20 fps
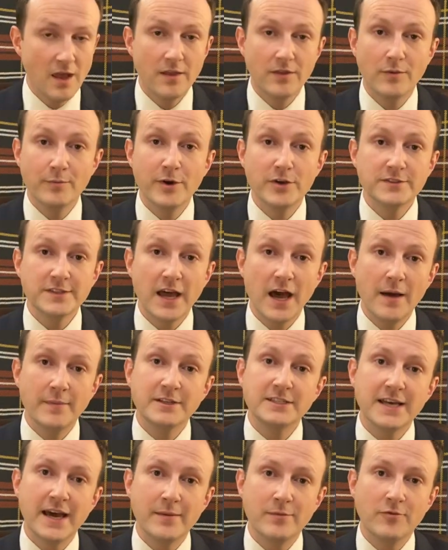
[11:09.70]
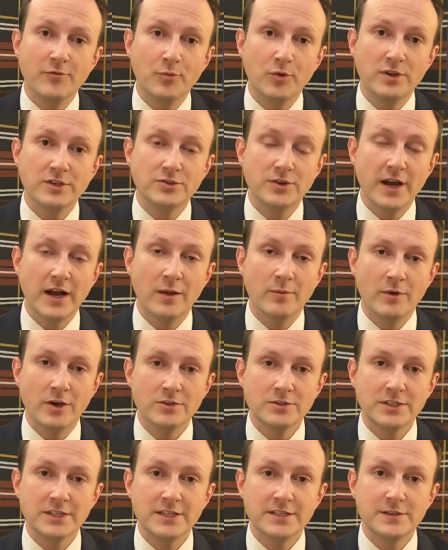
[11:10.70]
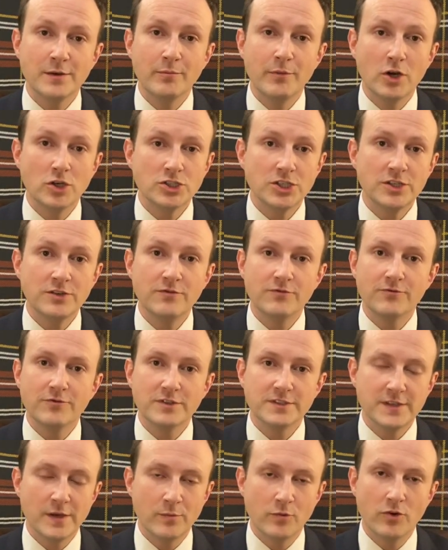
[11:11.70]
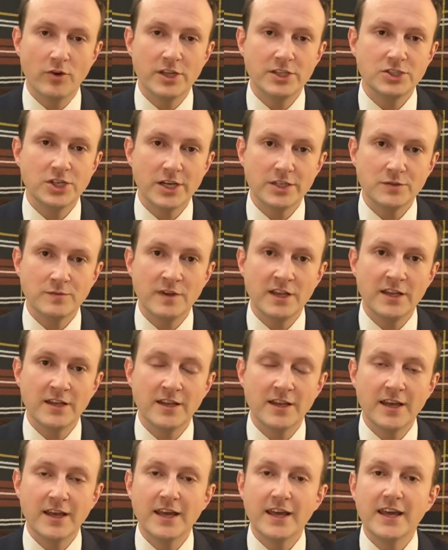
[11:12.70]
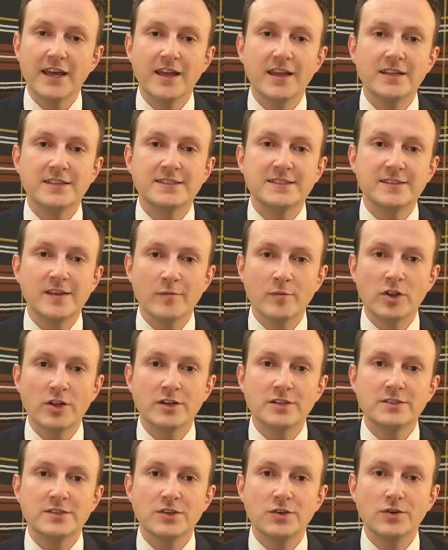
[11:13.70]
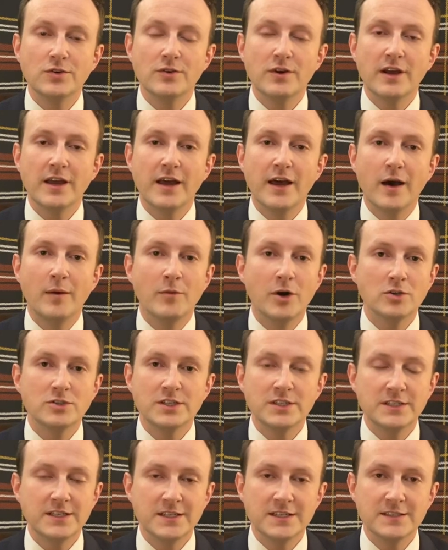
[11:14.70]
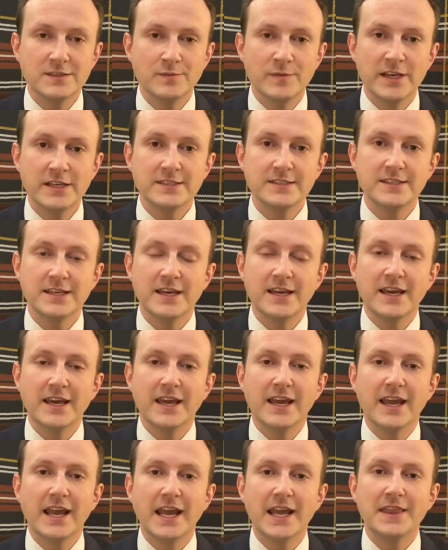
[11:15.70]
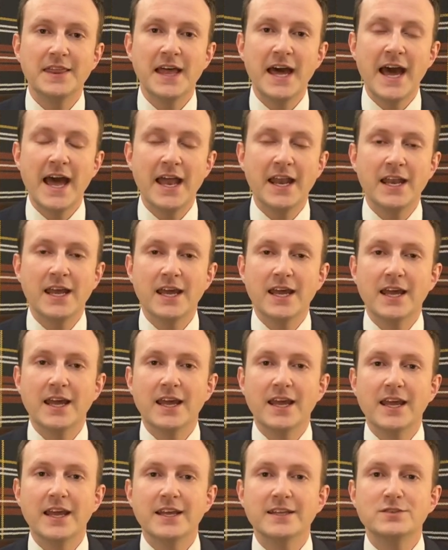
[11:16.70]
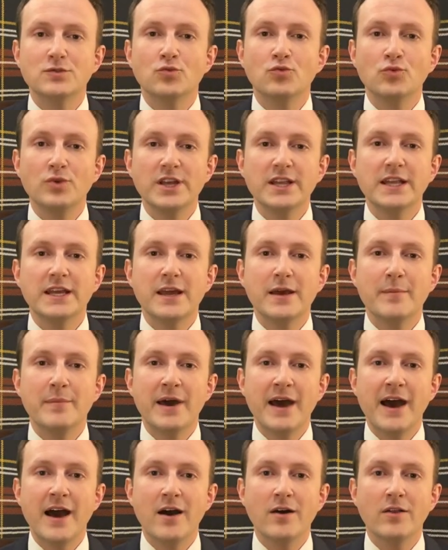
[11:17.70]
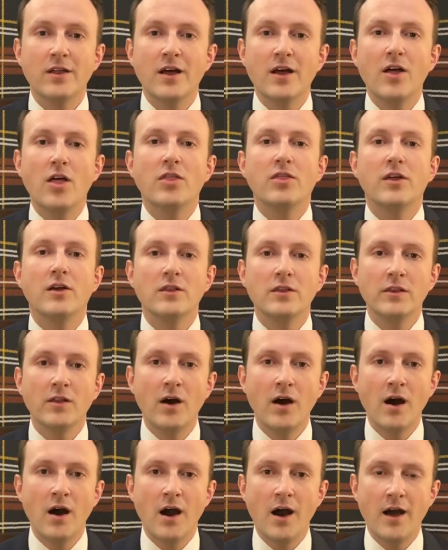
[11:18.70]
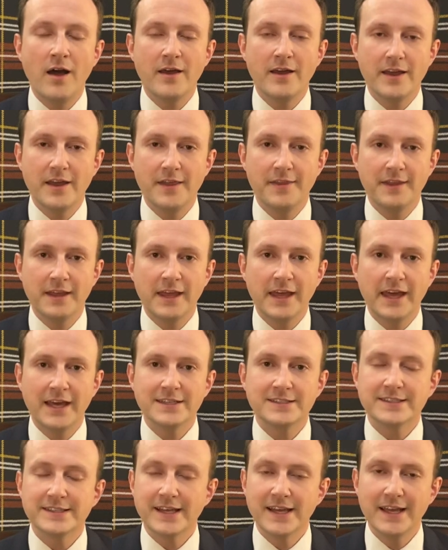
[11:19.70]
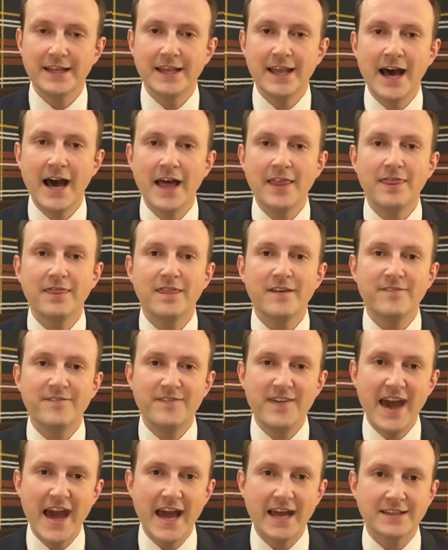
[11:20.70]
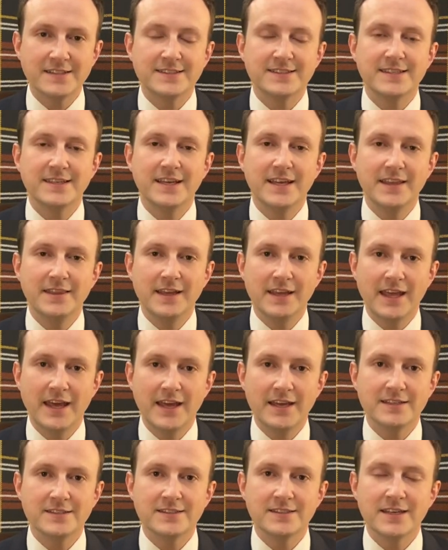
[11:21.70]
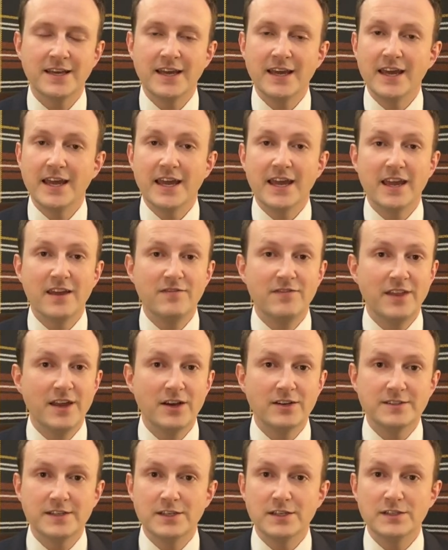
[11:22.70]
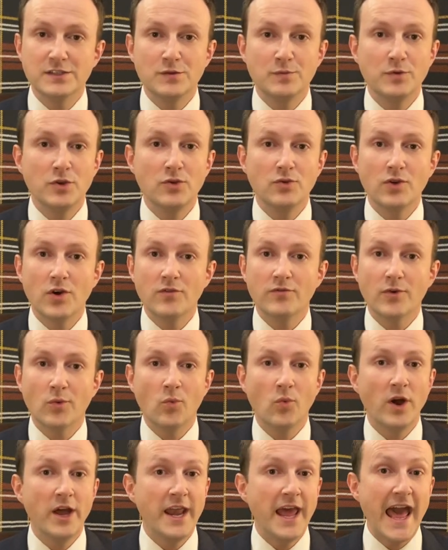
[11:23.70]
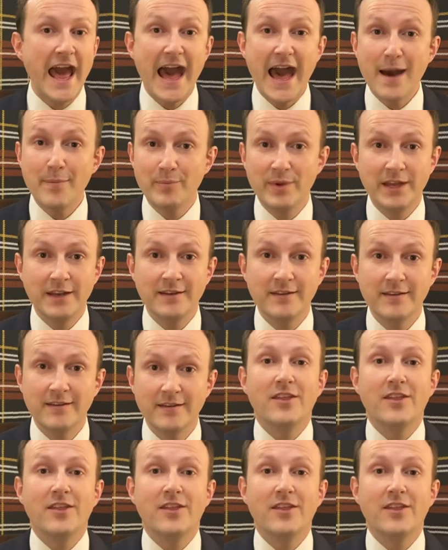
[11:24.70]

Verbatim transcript: The most common type of pre-trial motion is a motion for summary judgment. It is similar to a motion to dismiss in that it's really about the law in the case, not the facts in the case. If there's a dispute over what happened,